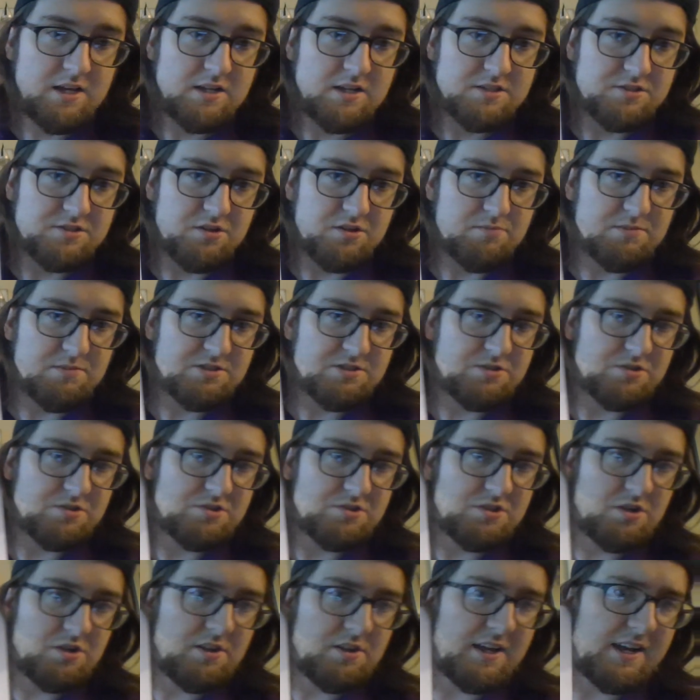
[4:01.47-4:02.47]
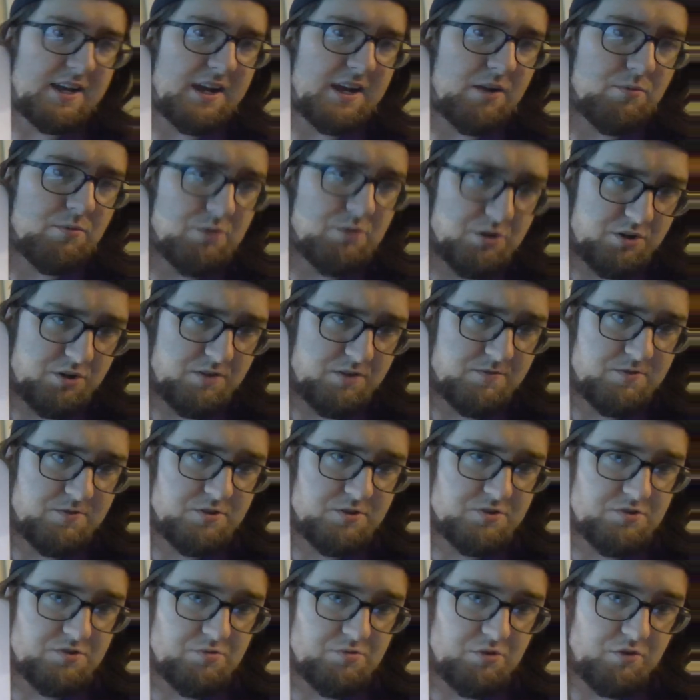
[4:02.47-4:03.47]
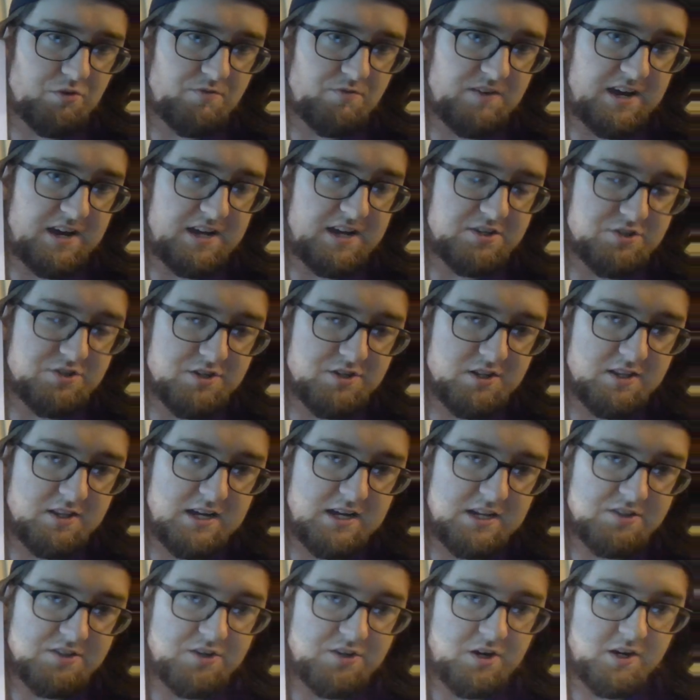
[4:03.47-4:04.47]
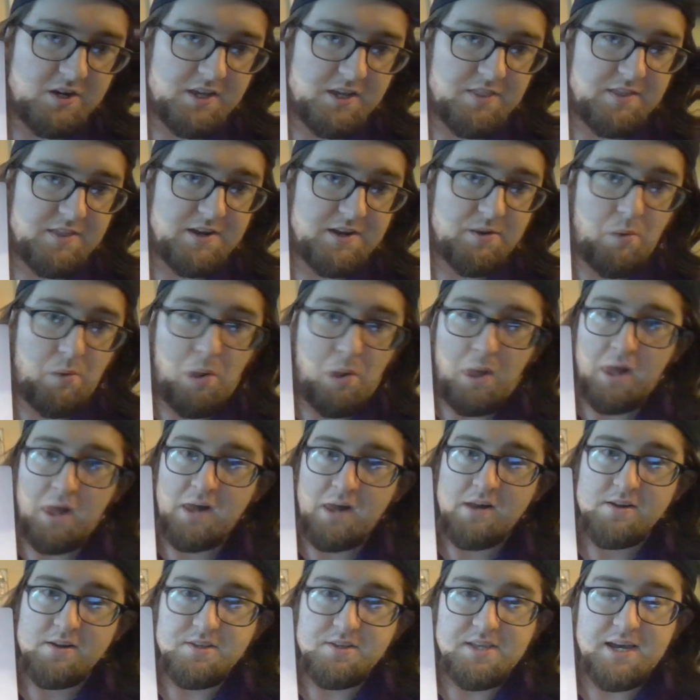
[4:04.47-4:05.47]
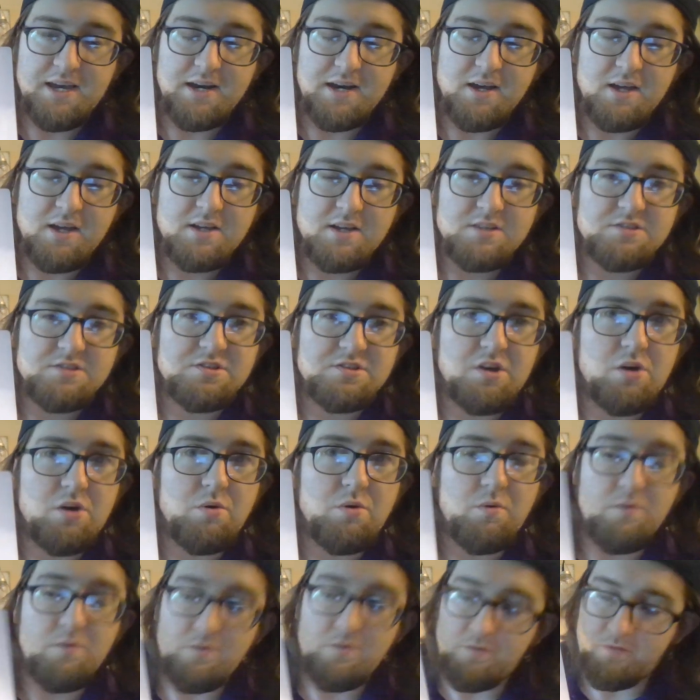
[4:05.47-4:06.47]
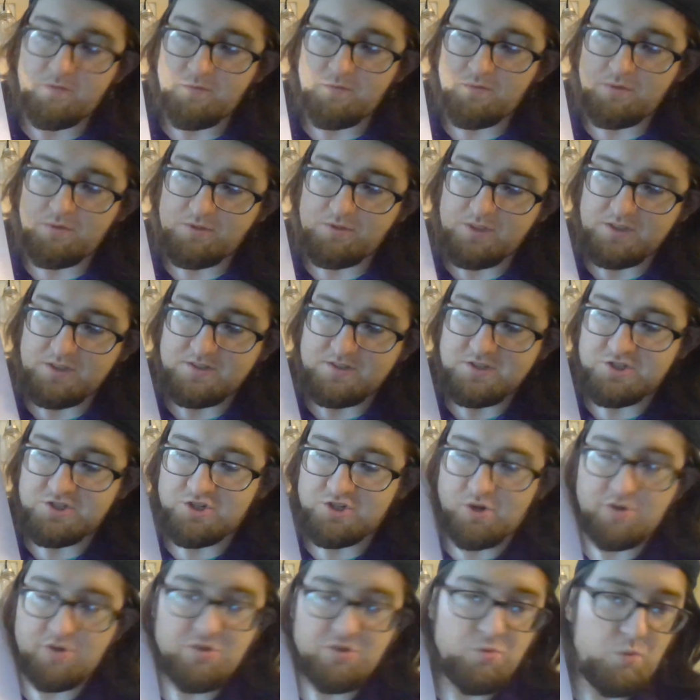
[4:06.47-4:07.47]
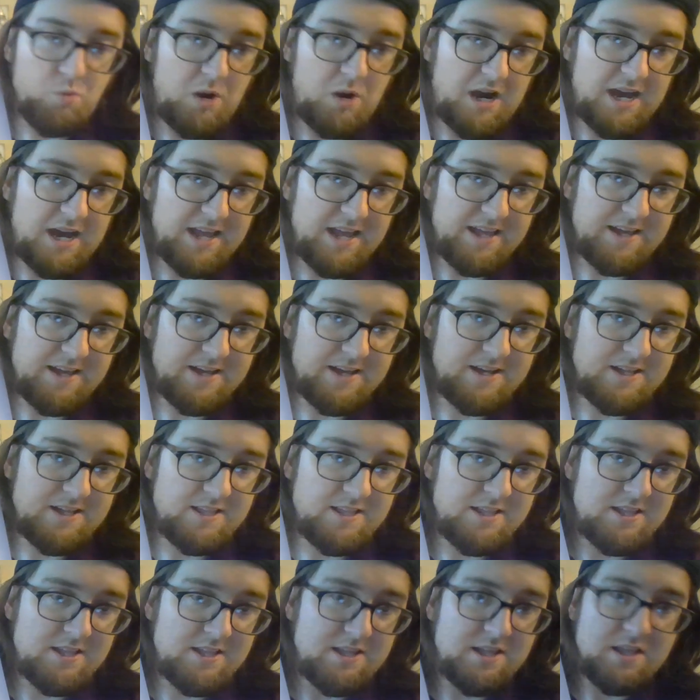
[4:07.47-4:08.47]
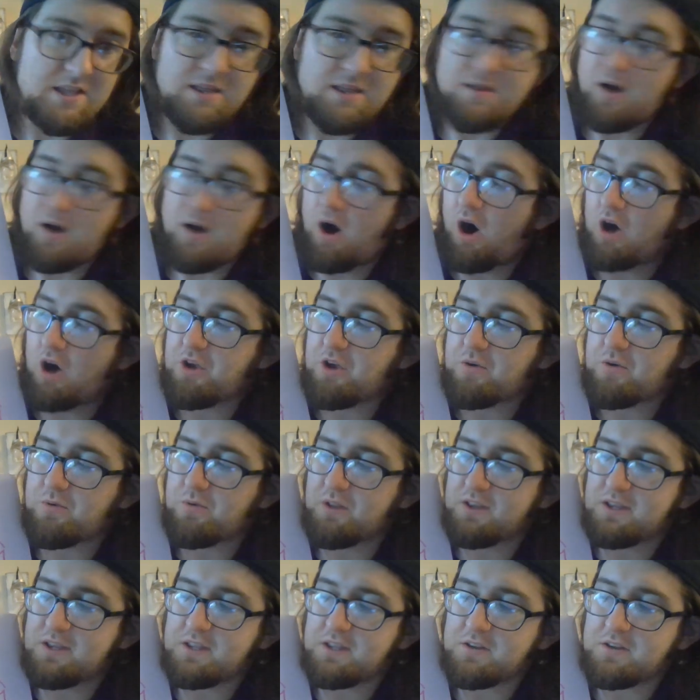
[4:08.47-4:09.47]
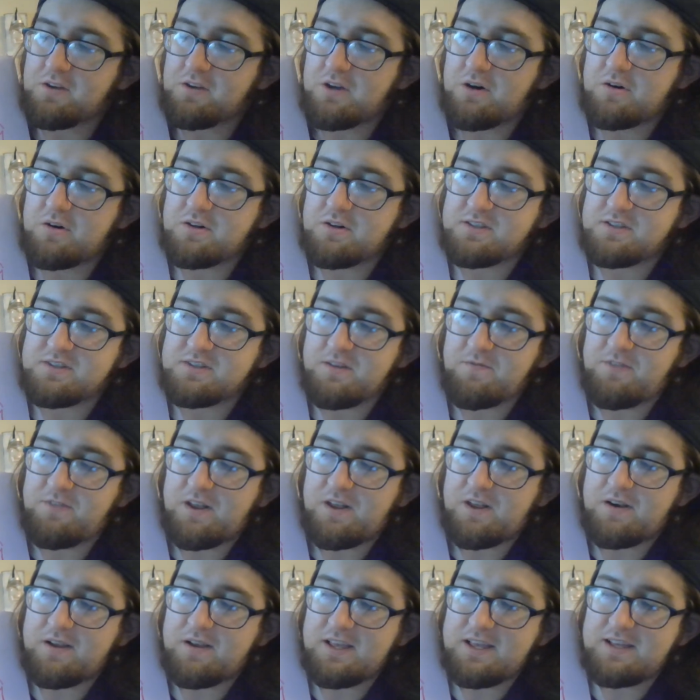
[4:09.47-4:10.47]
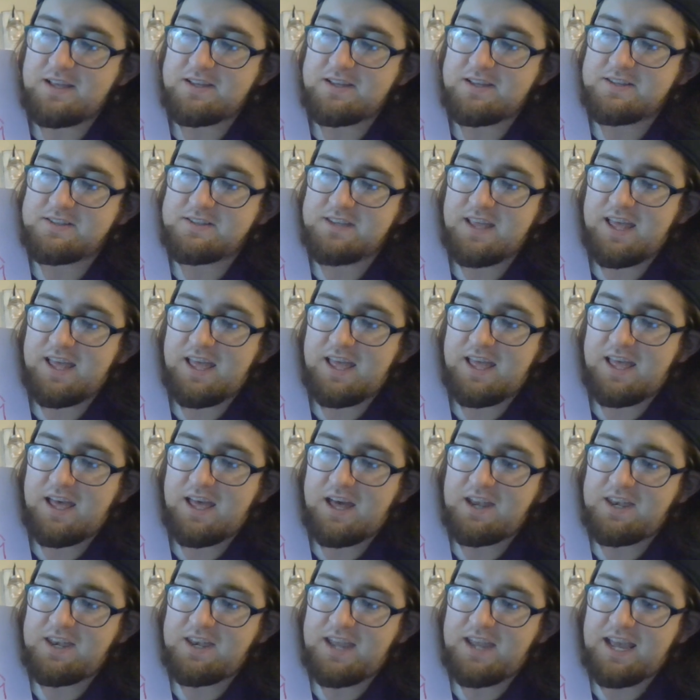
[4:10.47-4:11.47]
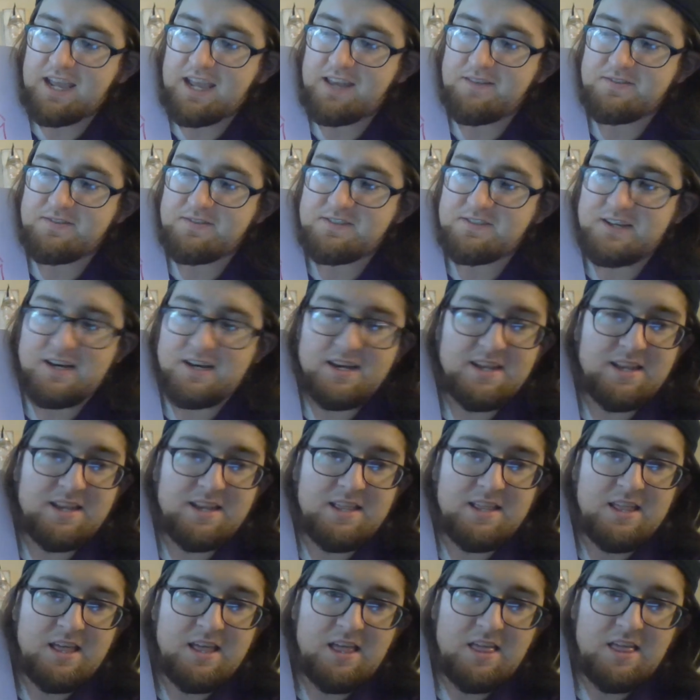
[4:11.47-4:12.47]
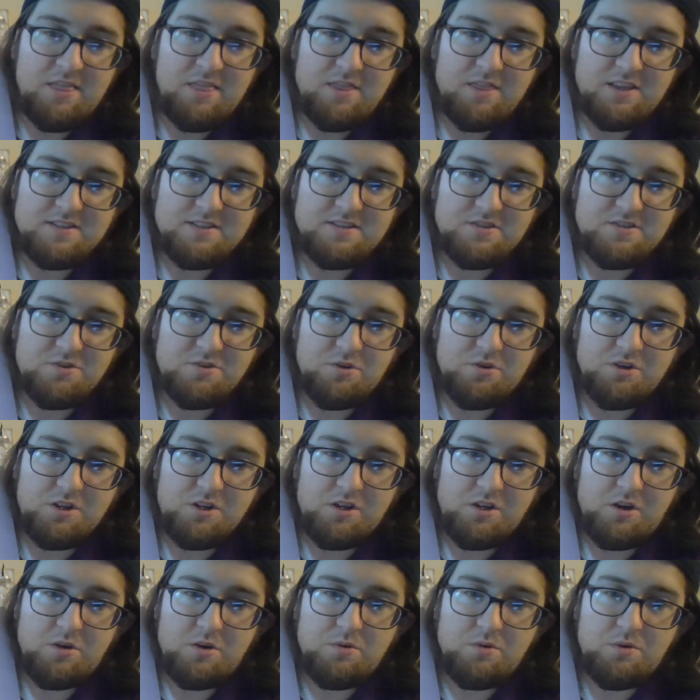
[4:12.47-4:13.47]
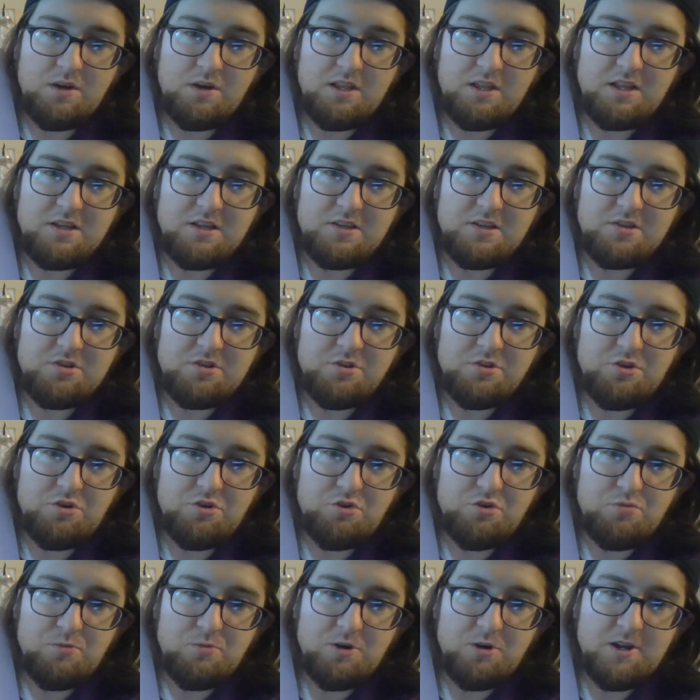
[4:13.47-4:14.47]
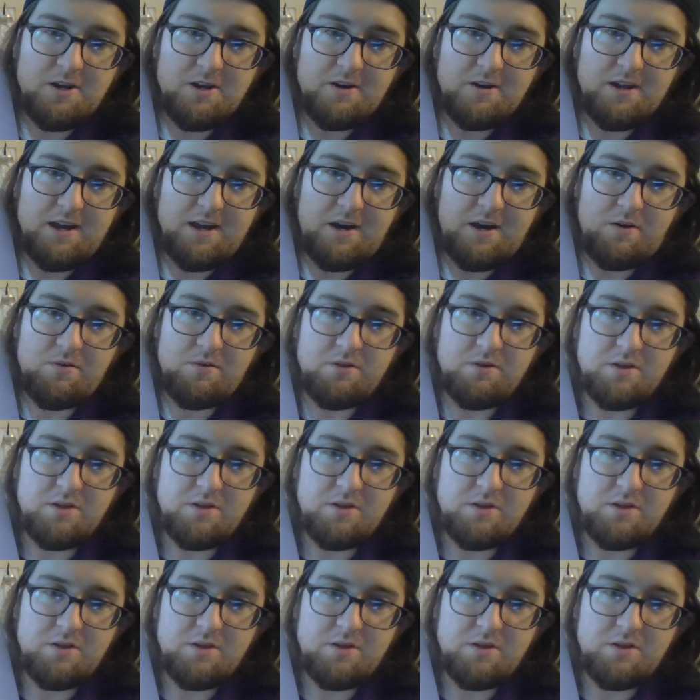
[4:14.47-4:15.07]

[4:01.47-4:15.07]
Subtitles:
So Mr. Stowe, that got real confusing real fast. You did a lot of talking there. Yeah, so this is showing you why. All you really need to know is if there is a negative sign, this is going to go to the numerator now.